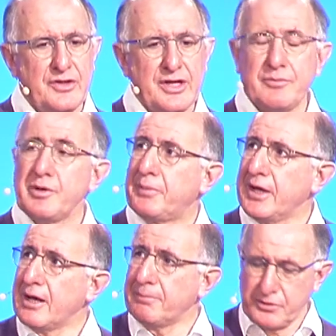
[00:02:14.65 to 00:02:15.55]
And we
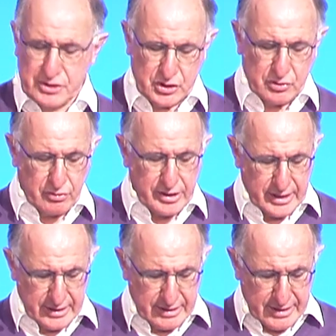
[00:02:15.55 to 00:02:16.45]
pick up the story
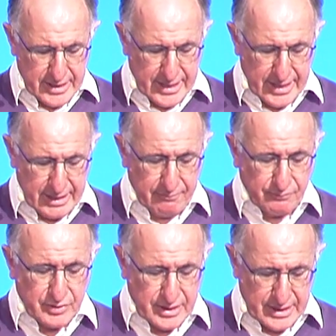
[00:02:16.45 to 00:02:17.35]

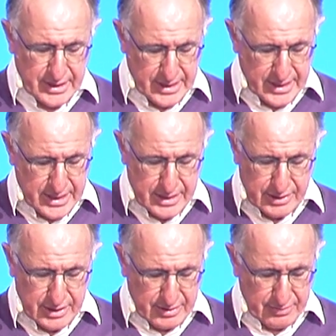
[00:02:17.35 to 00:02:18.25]
um, in